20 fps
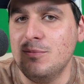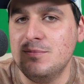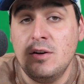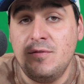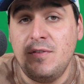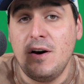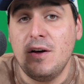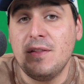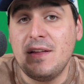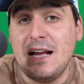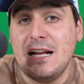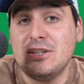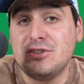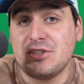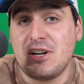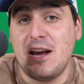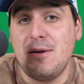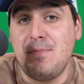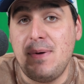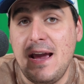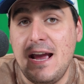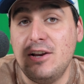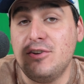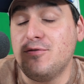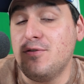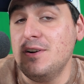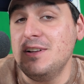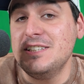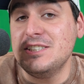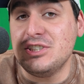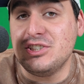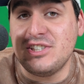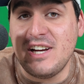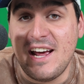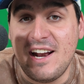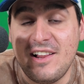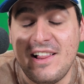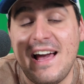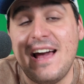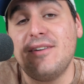You can follow the Instagram page for this
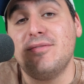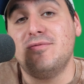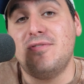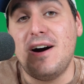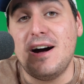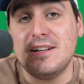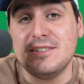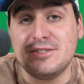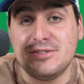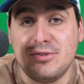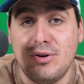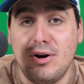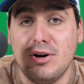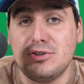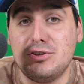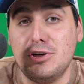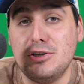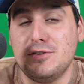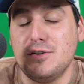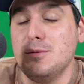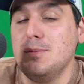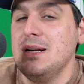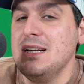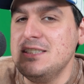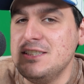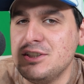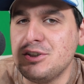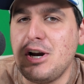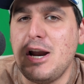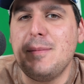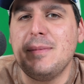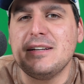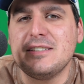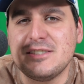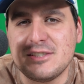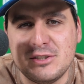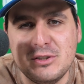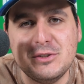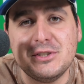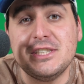channel at Fonz Talk Jerseys from Instagram
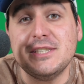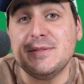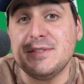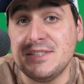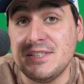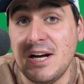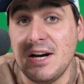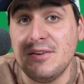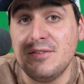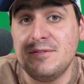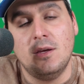exclusive stuff.